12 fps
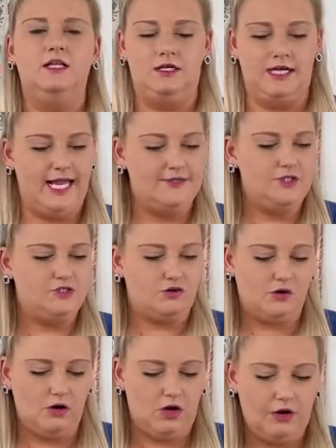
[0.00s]
Again, these
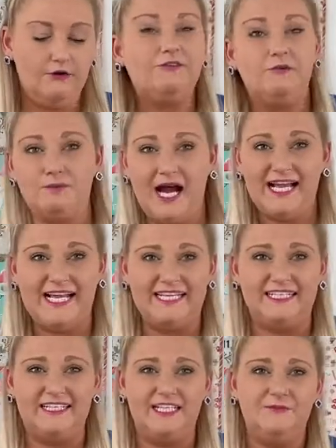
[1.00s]
are all from By
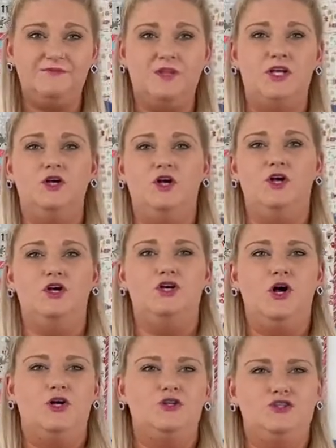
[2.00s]
Annie.
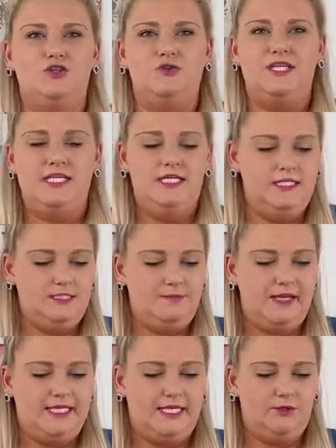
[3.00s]
So these
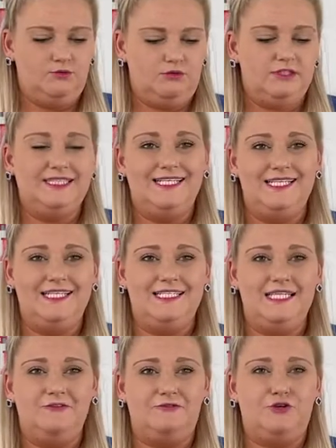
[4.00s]
make it really
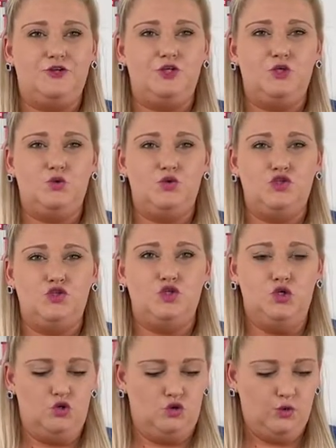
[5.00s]
easy for you
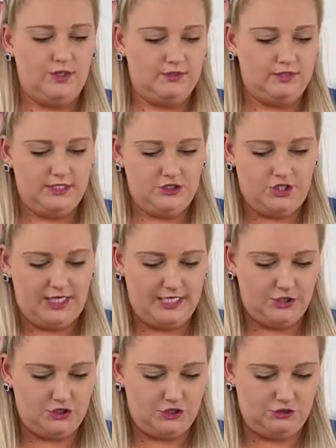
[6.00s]
to quickly
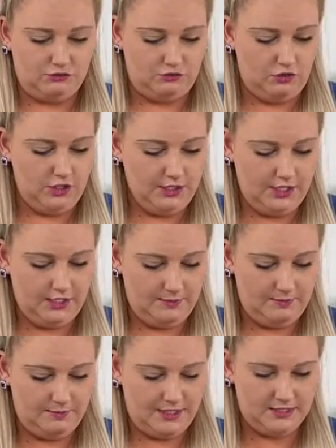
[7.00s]
change your look
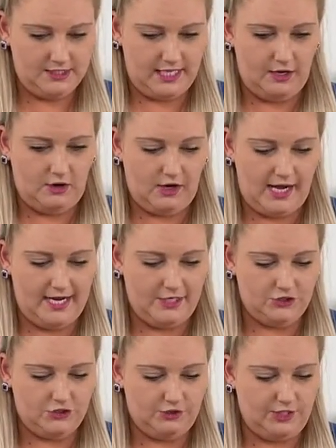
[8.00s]
because they are
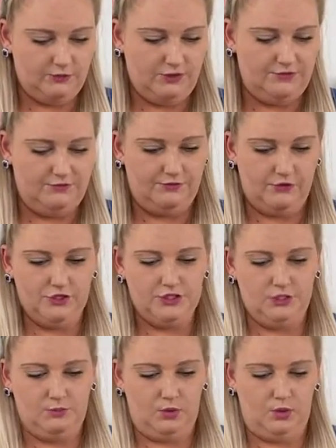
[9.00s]
actually
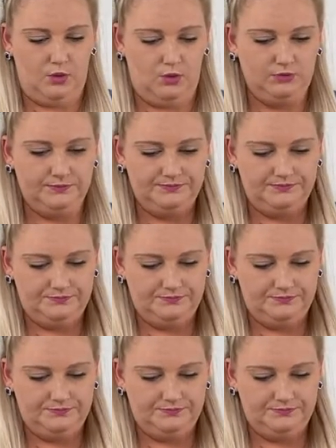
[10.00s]
reversible